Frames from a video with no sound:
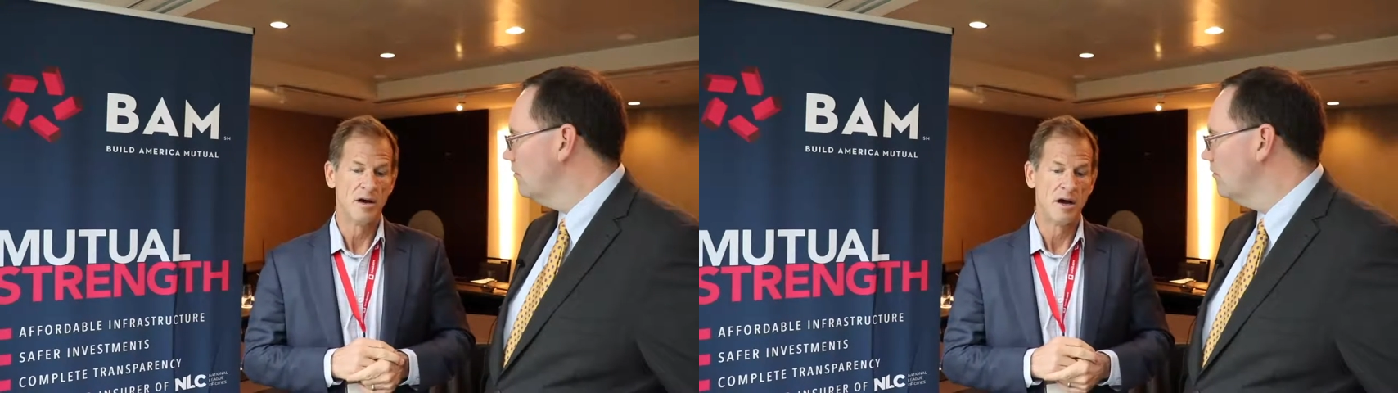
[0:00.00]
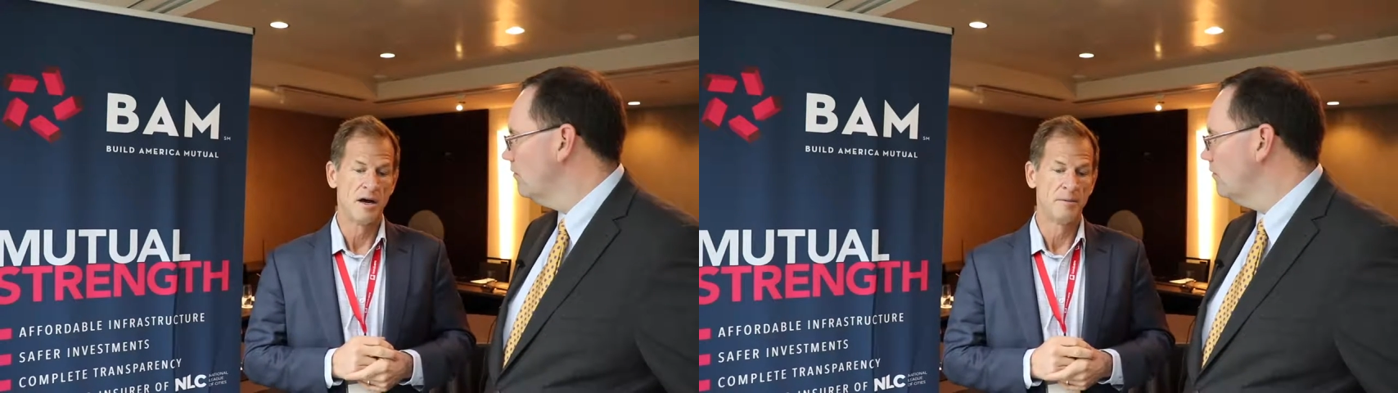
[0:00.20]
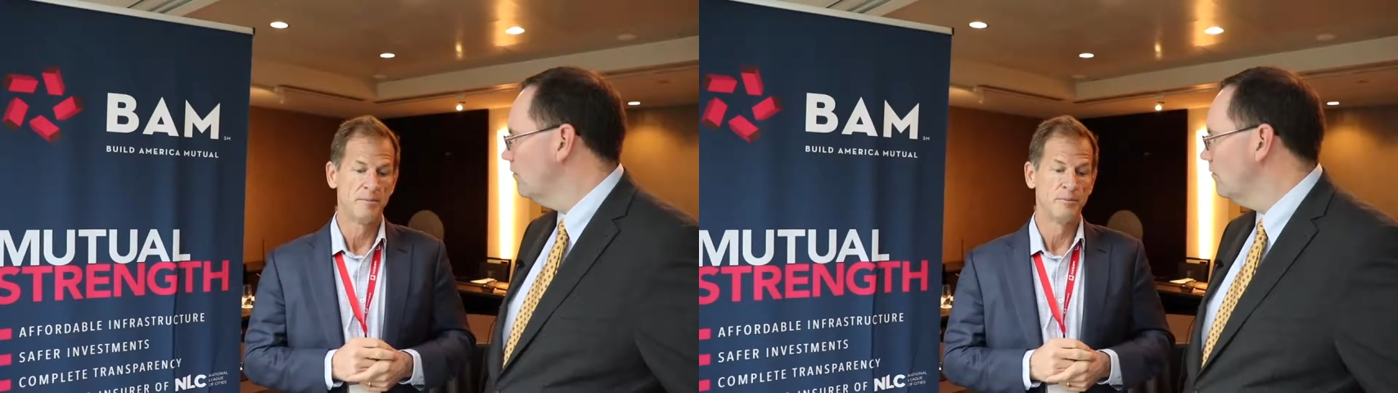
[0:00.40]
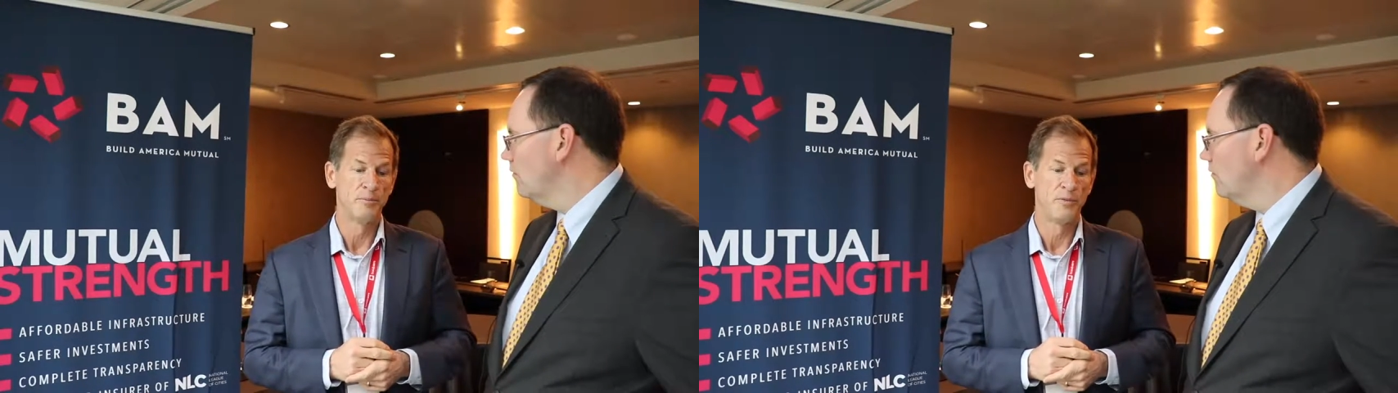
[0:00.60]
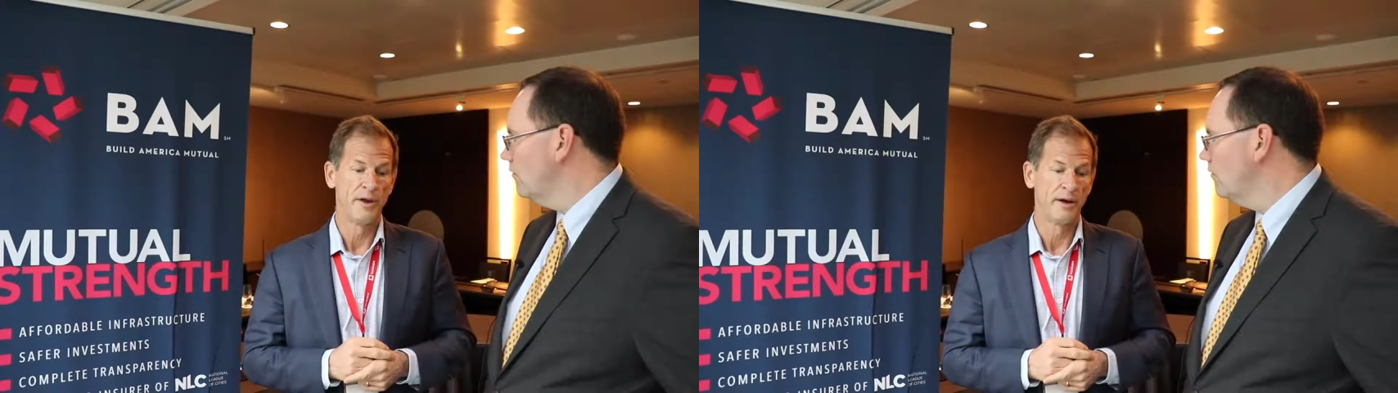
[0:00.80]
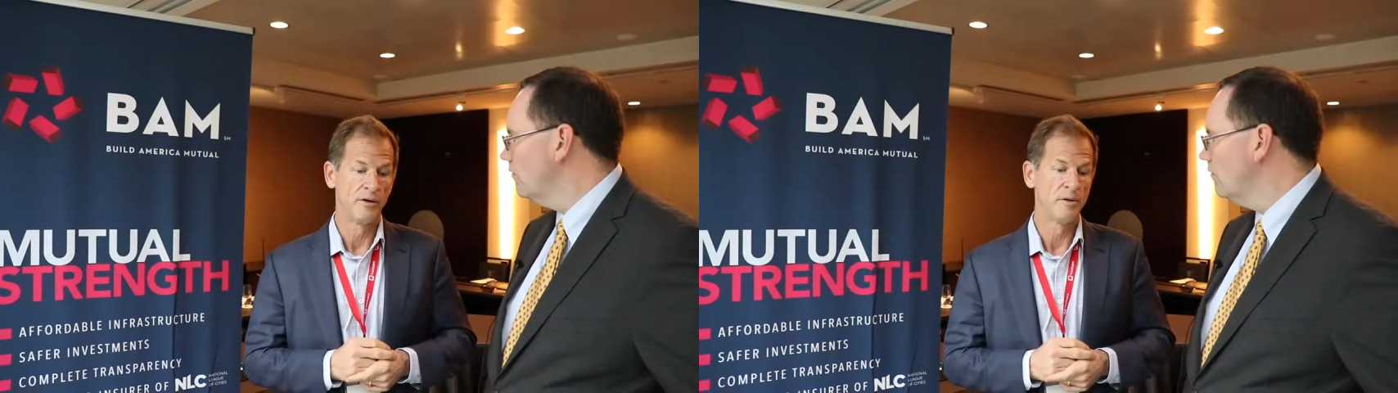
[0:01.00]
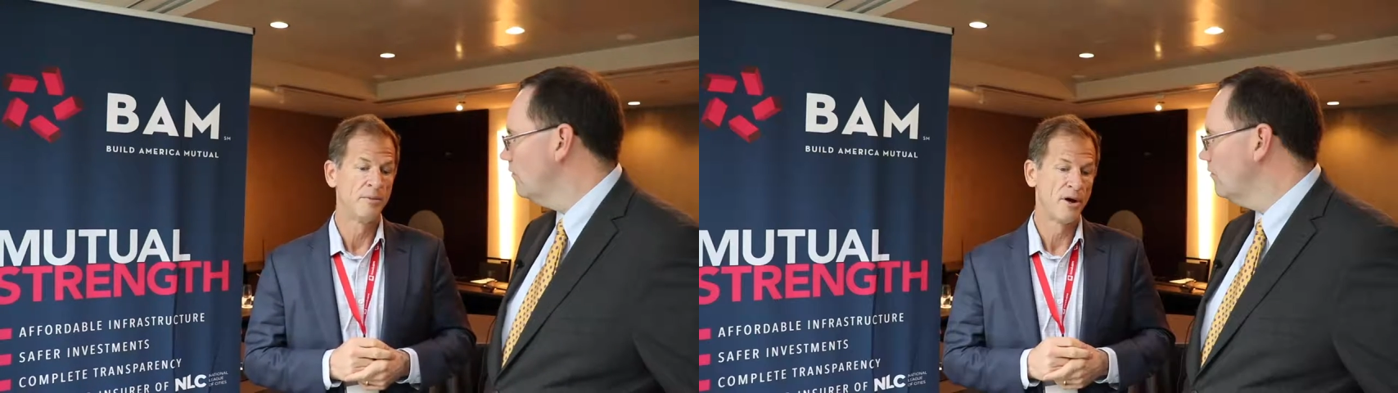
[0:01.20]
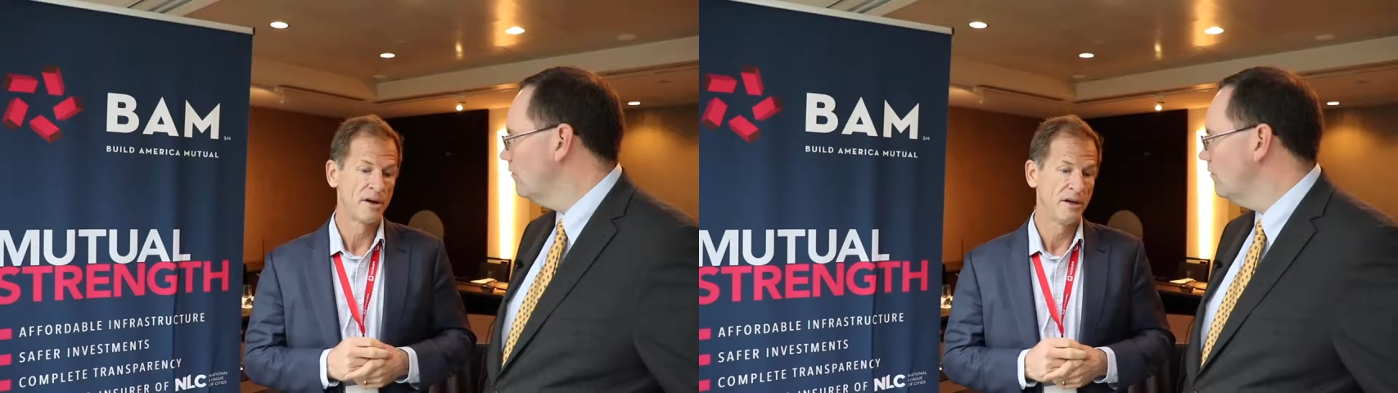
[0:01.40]
Speaker 1: um, they're
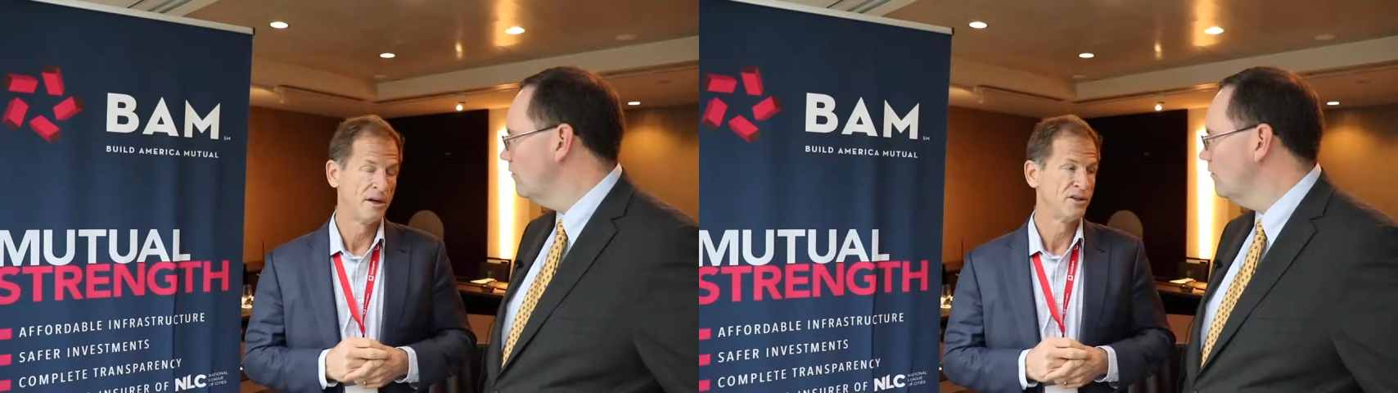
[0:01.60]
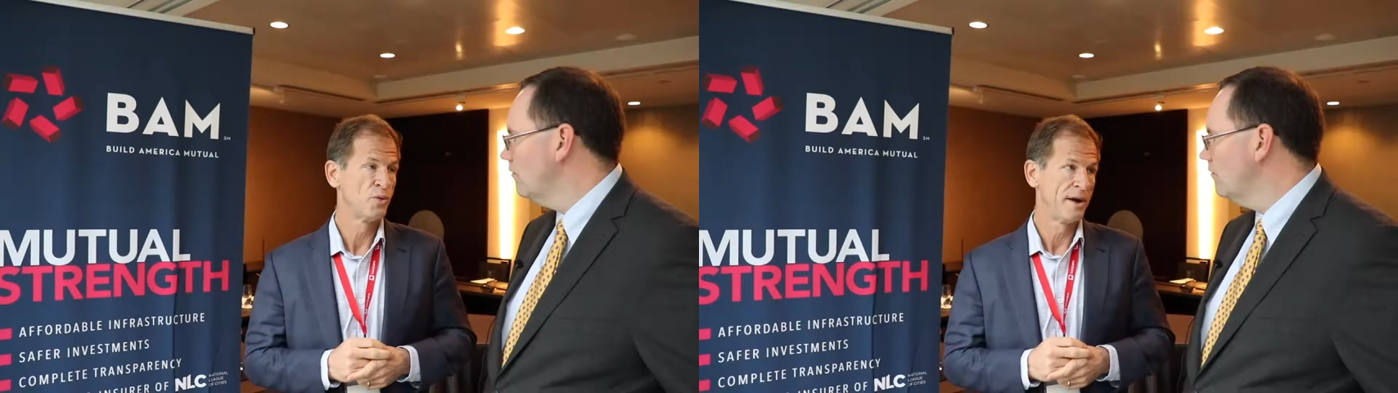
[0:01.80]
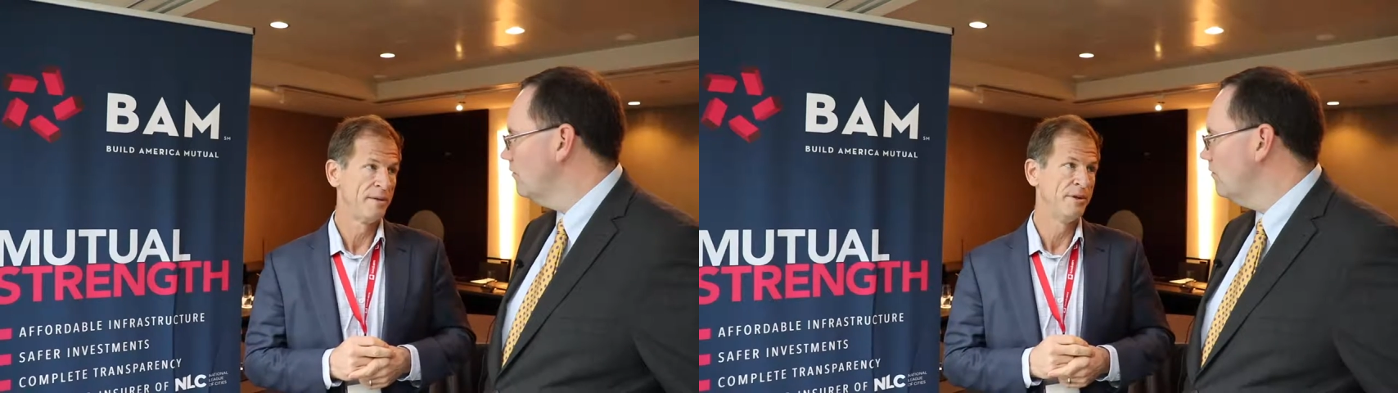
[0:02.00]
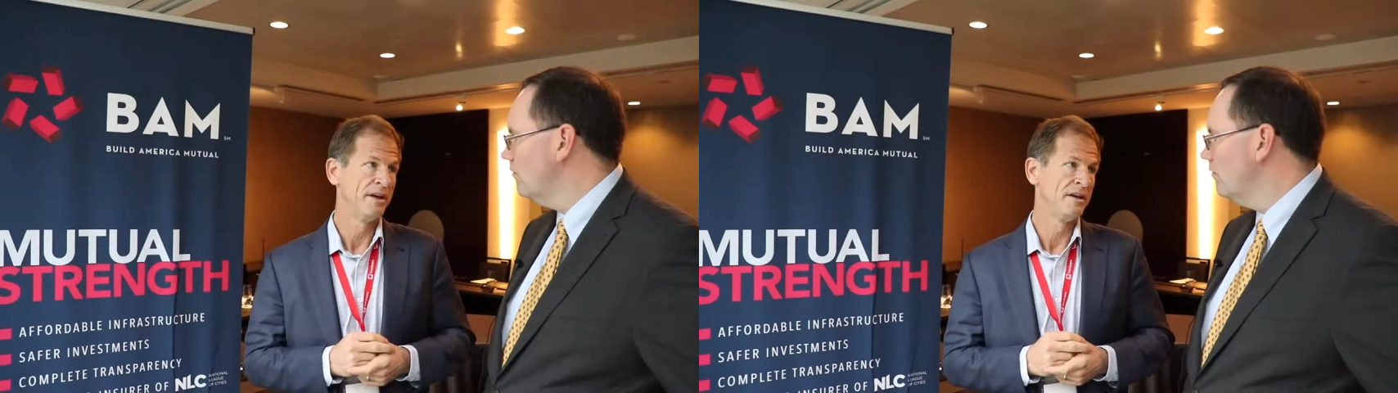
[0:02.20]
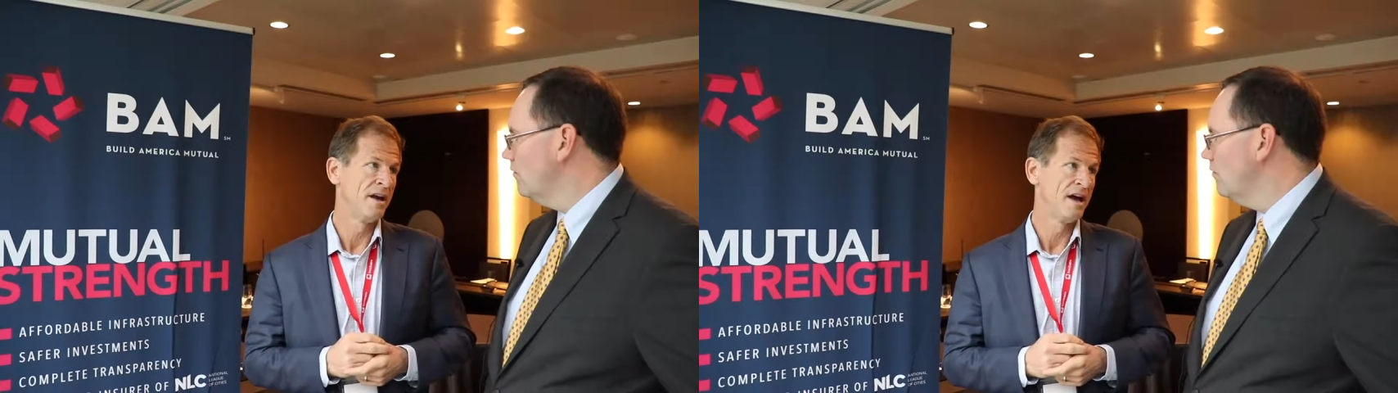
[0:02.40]
embarking on a twenty billion